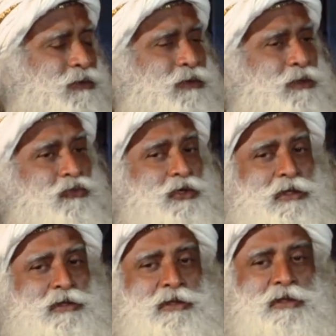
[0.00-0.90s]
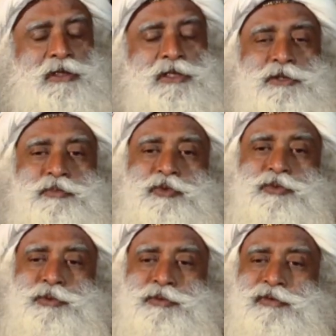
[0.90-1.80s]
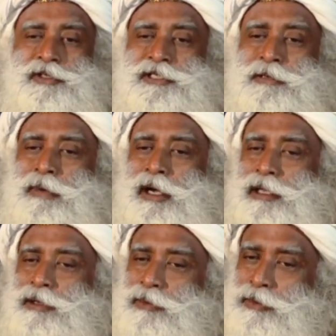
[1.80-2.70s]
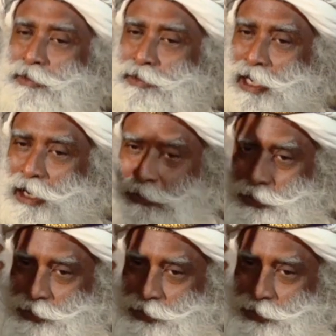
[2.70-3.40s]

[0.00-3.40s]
So the wind is a boon for somebody who knows how to